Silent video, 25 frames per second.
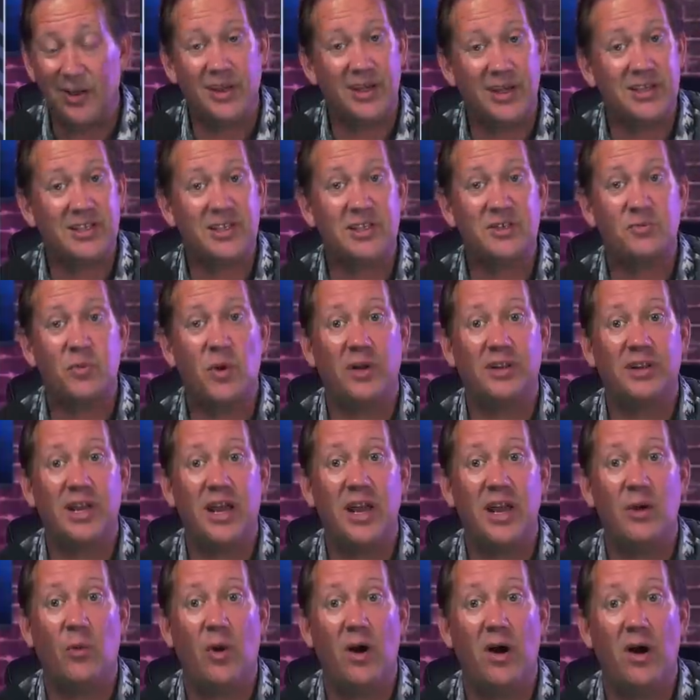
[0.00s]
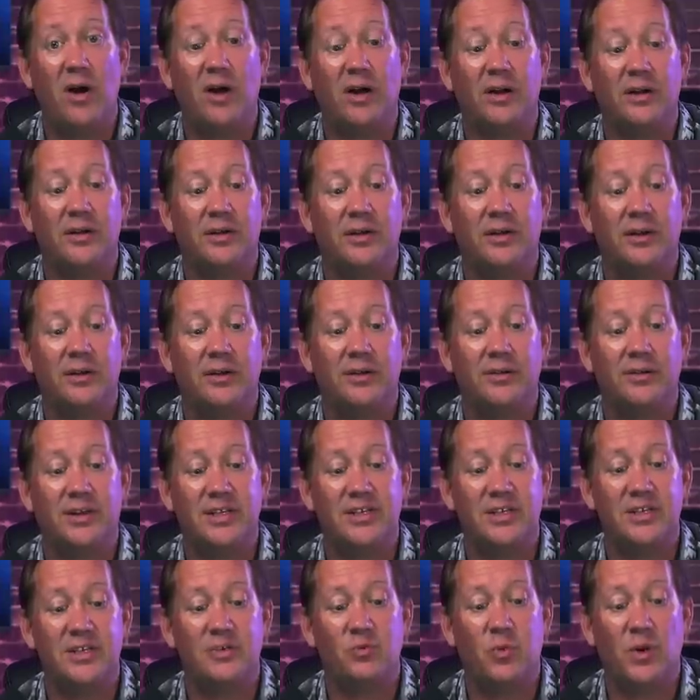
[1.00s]
This is what they want.
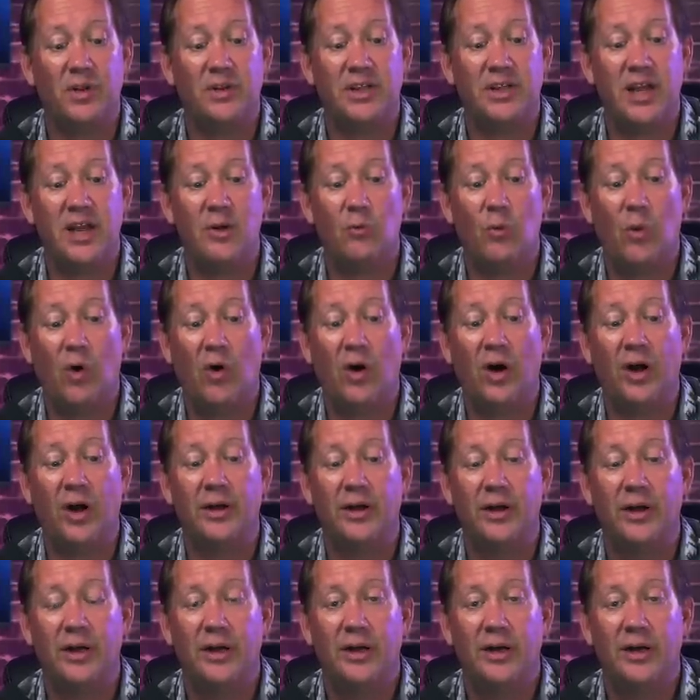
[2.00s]
This is what they want.